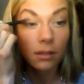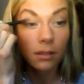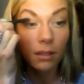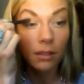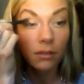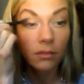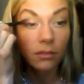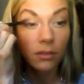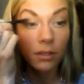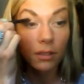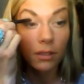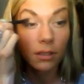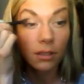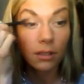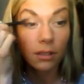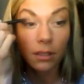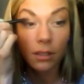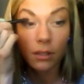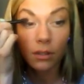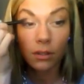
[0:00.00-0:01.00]
cover
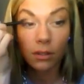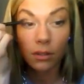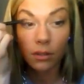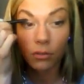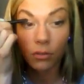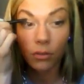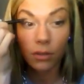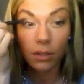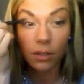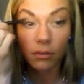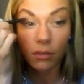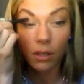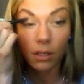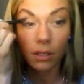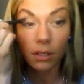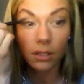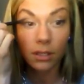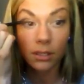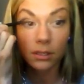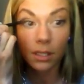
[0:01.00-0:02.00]
a little of what I've
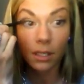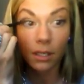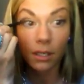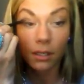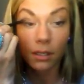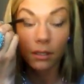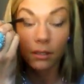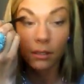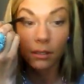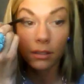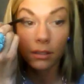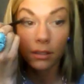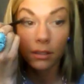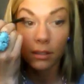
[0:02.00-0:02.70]
already done,